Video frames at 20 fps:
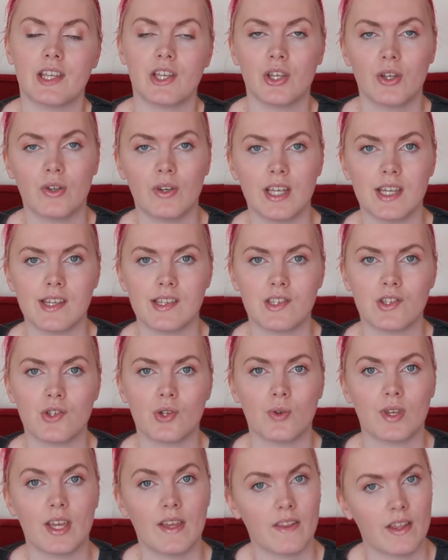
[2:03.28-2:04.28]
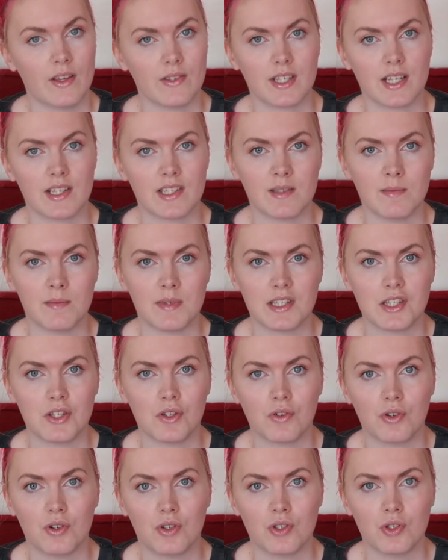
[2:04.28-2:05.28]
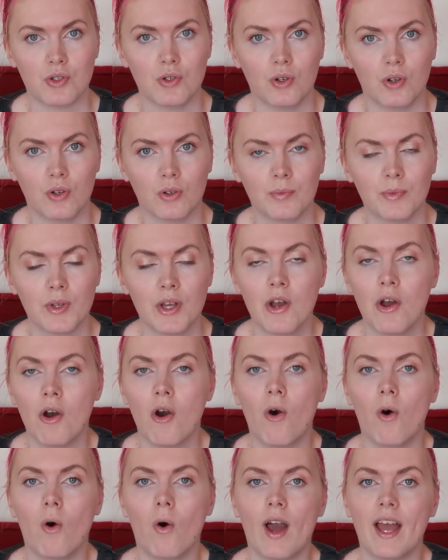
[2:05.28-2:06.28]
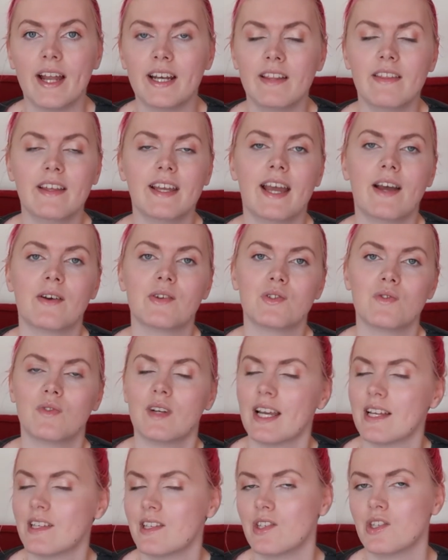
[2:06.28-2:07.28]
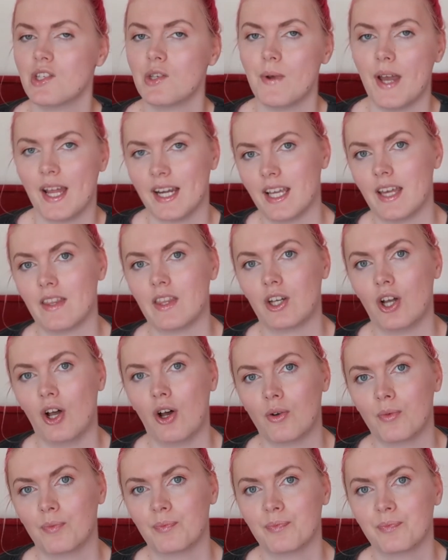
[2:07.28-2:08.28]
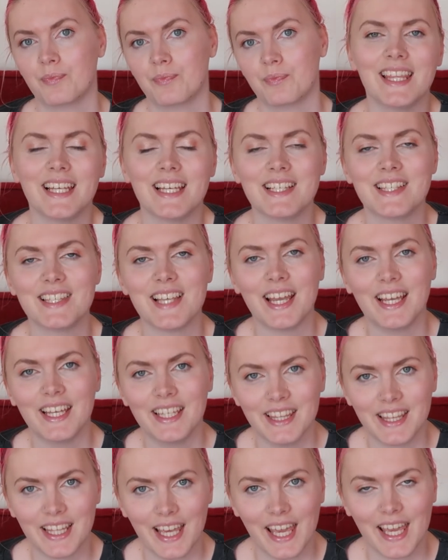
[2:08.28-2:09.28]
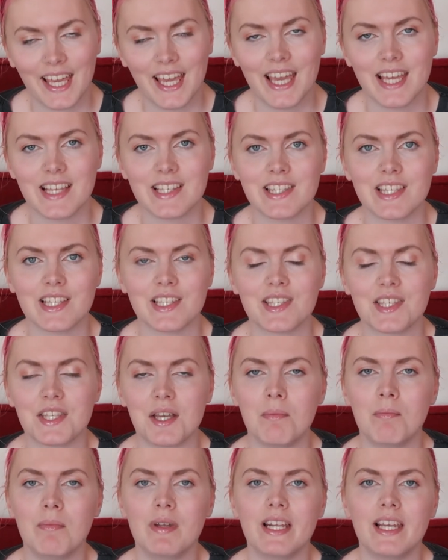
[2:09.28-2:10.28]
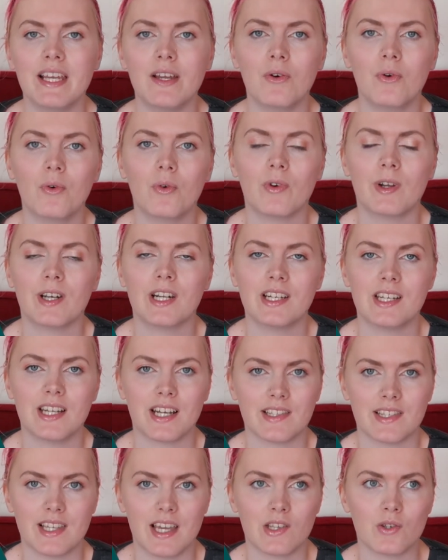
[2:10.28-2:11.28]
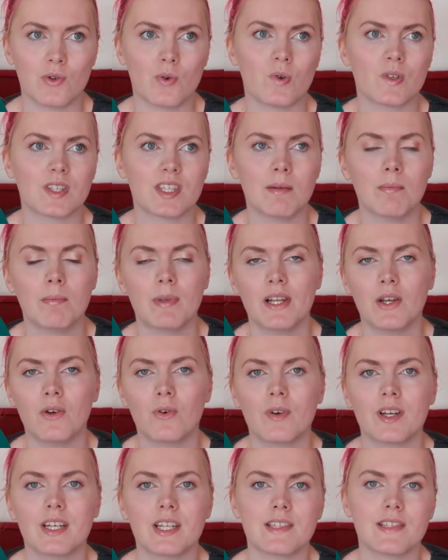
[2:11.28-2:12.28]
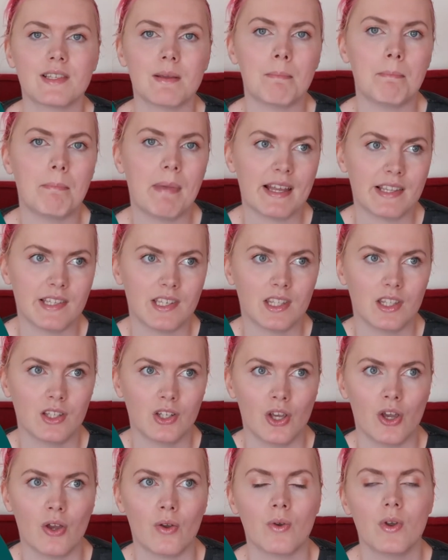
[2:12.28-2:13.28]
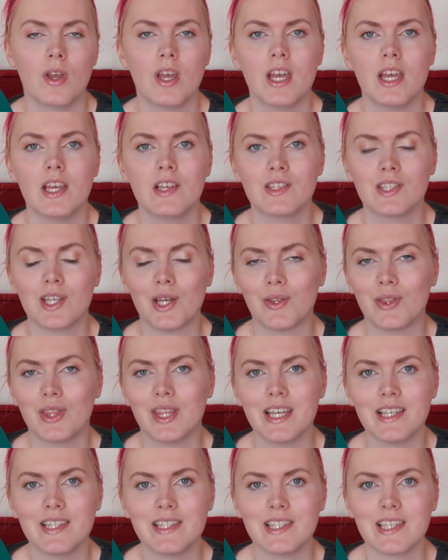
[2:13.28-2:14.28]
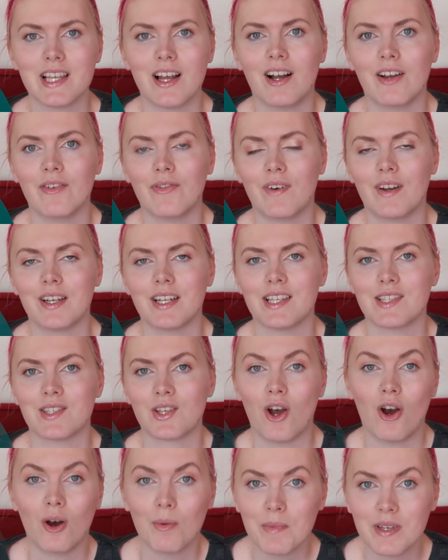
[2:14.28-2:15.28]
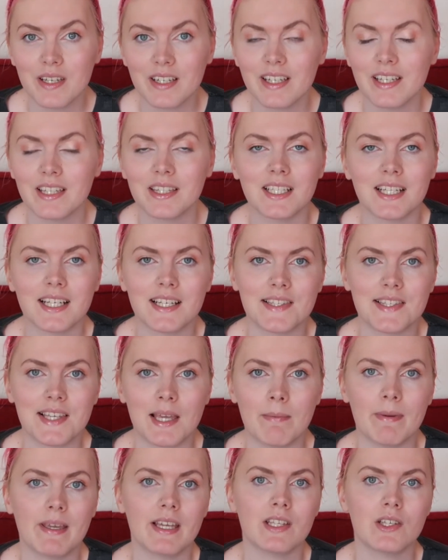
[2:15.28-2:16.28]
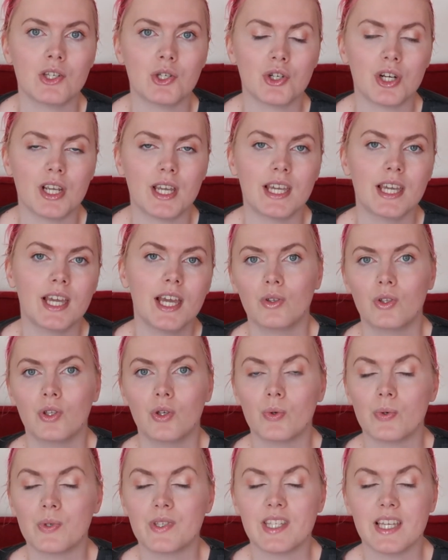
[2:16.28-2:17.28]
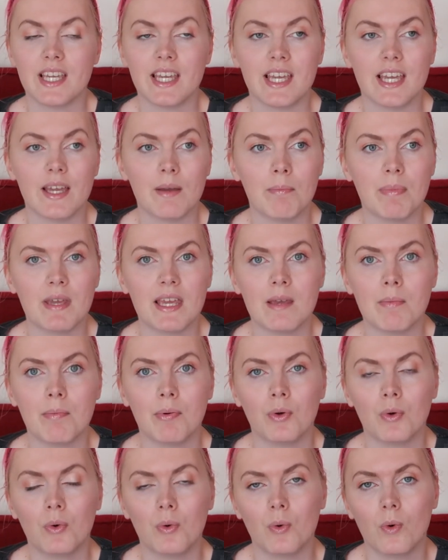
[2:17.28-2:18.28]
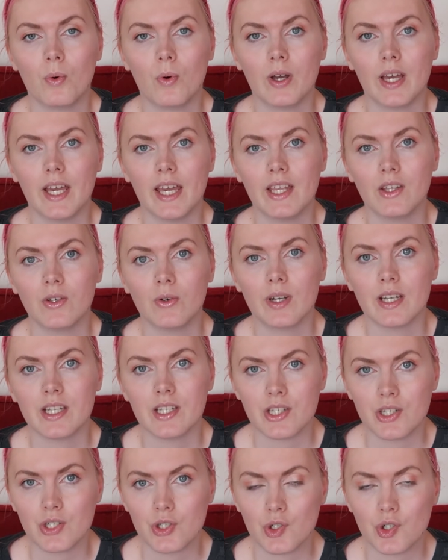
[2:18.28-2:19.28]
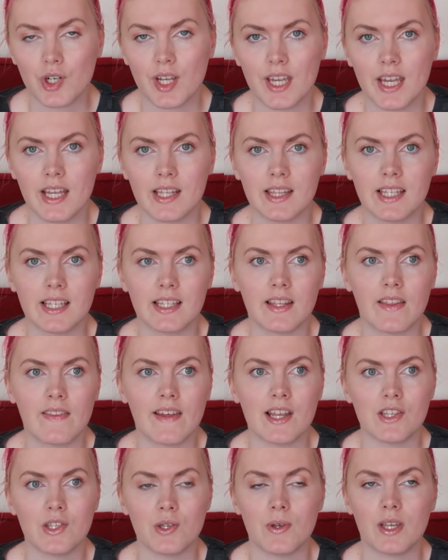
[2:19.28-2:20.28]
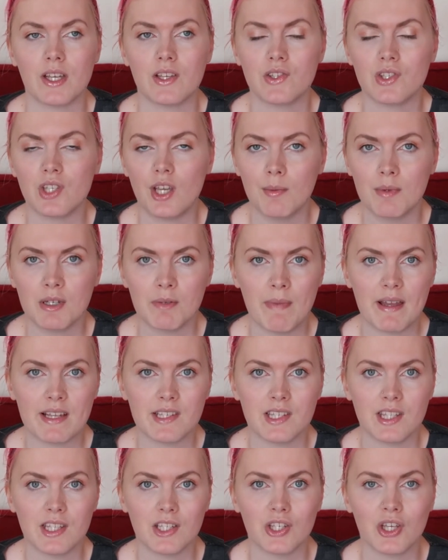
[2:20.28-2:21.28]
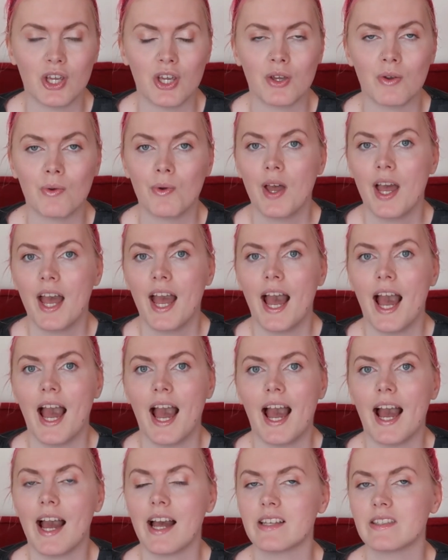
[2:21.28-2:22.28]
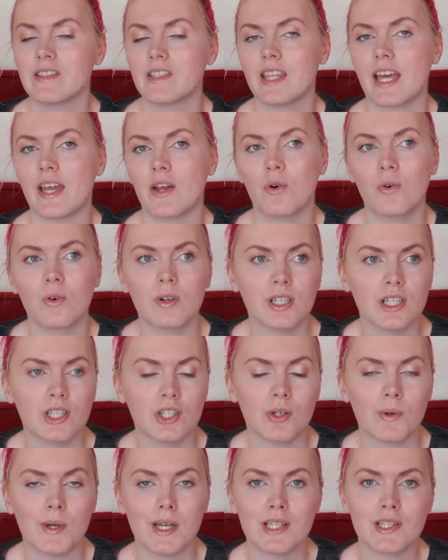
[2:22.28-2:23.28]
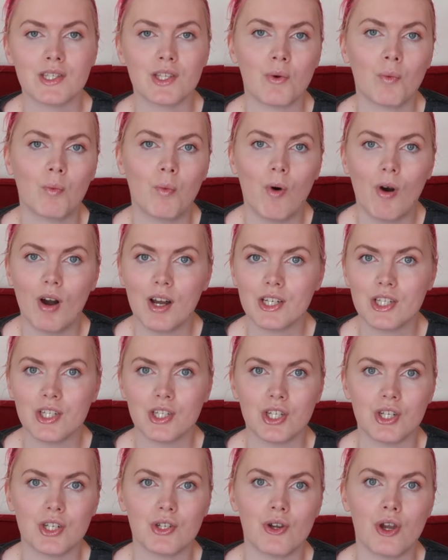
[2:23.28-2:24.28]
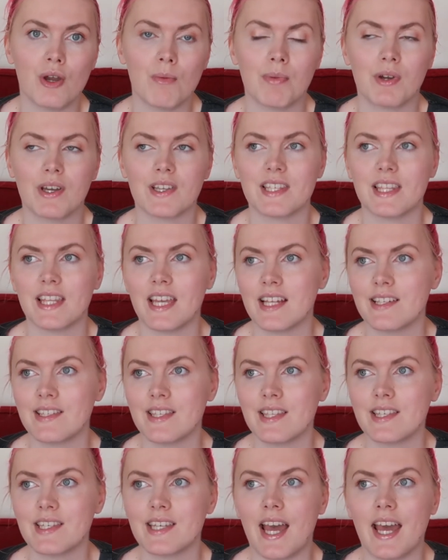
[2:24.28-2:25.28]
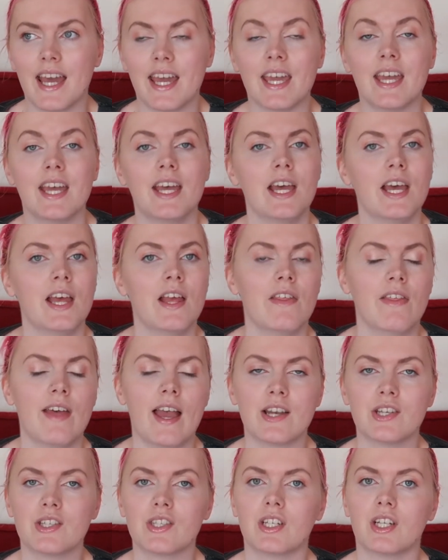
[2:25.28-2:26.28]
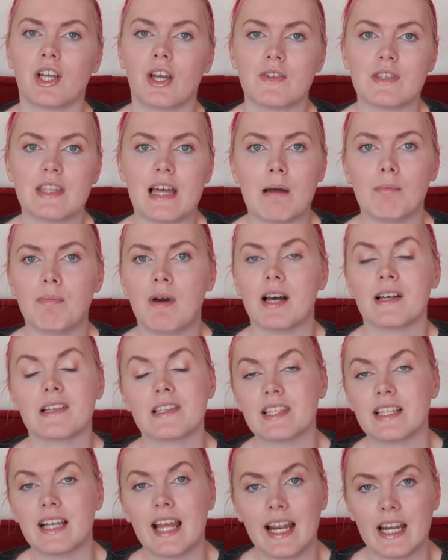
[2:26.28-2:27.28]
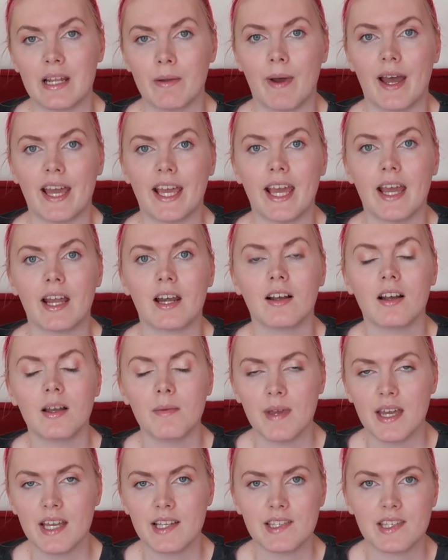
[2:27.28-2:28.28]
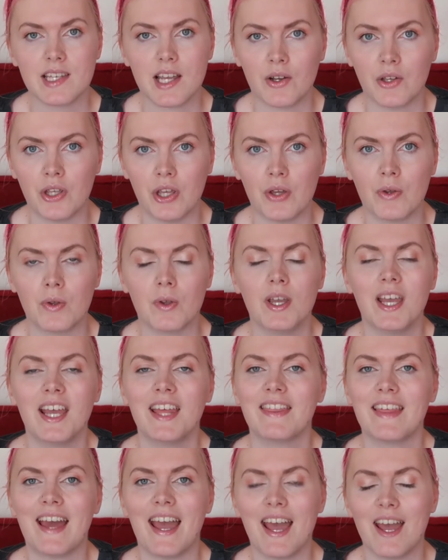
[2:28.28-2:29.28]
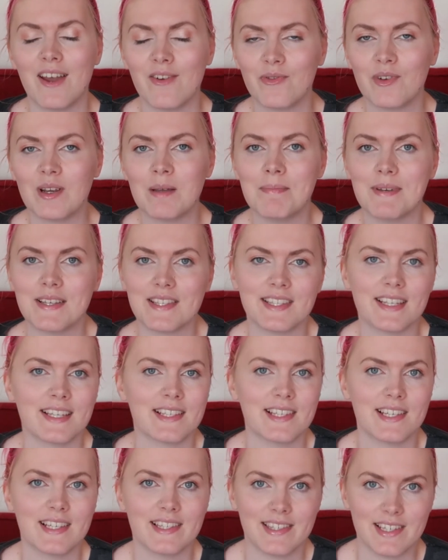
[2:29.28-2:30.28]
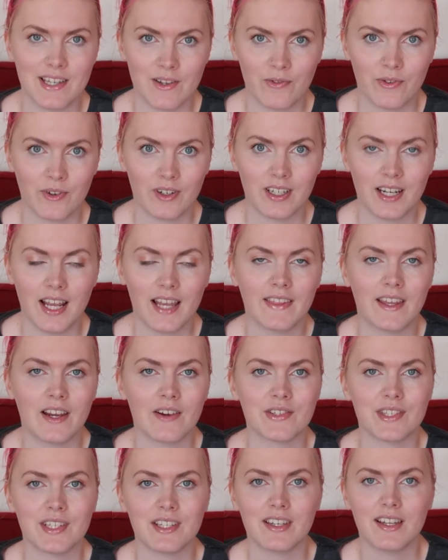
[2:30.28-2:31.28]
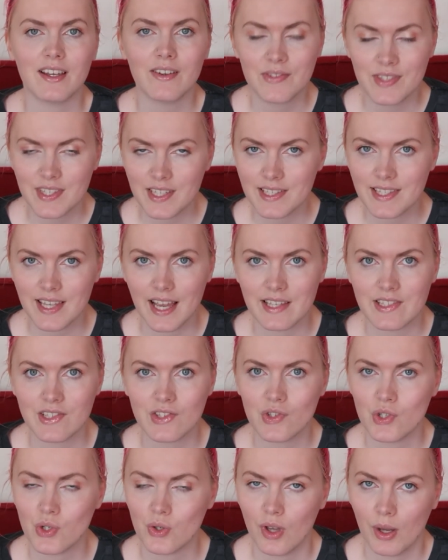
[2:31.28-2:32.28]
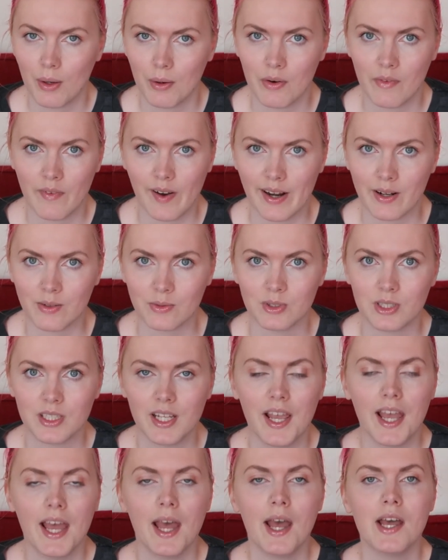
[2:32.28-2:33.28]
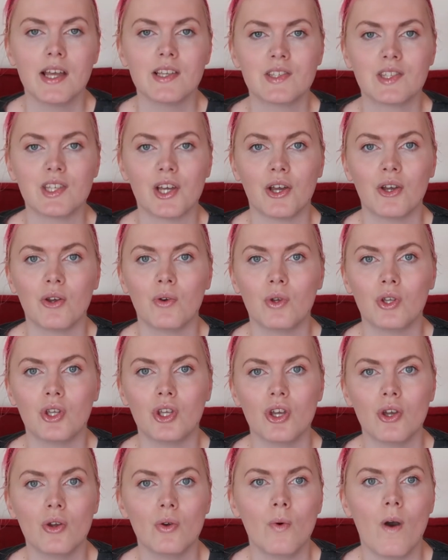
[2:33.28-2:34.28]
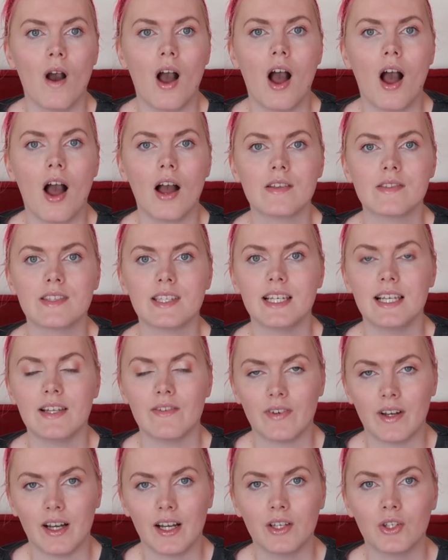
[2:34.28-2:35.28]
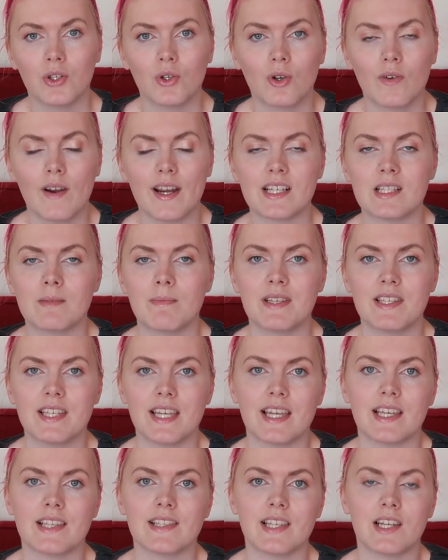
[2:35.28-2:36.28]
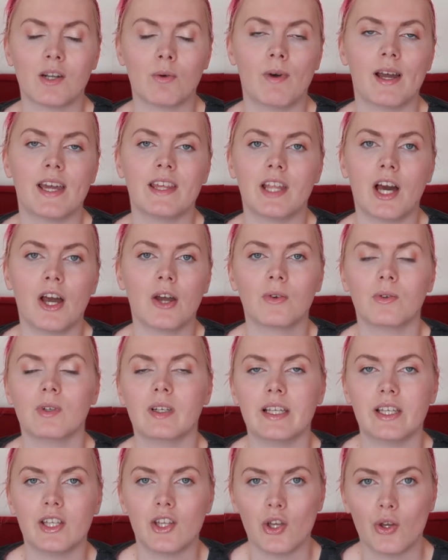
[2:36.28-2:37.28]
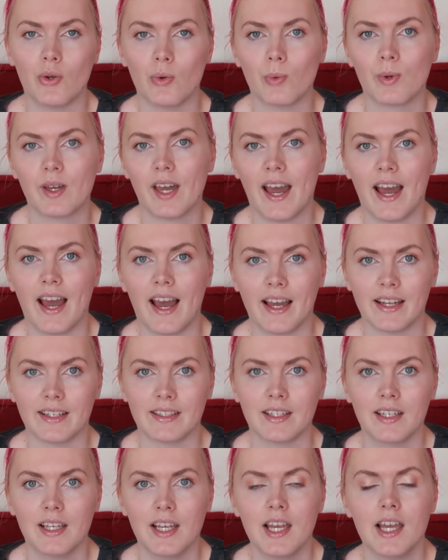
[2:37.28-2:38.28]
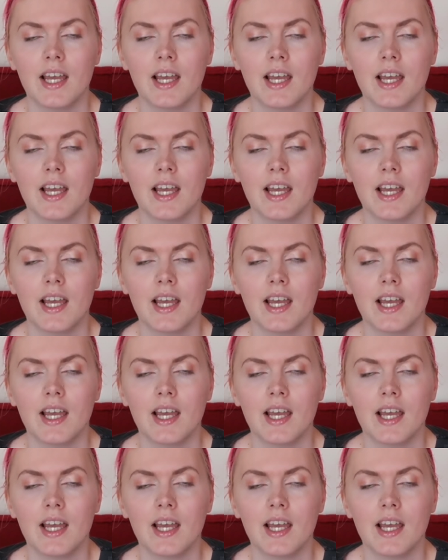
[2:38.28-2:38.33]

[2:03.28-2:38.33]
that you need to get those customers through the door, or anything else related to any other goal. The second thing is that somebody already does it or somebody already does it better than you. So this I find is common in the landscaping industry. You'll see people in your industry and think that they're doing it so much better than you and they already do it, so why should you do it? Because at the end of the day, they're just going to go to that person anyway. And I'm here to tell you that every business is different and there is enough success to go around. So you deliver your expertise in a way that only you can.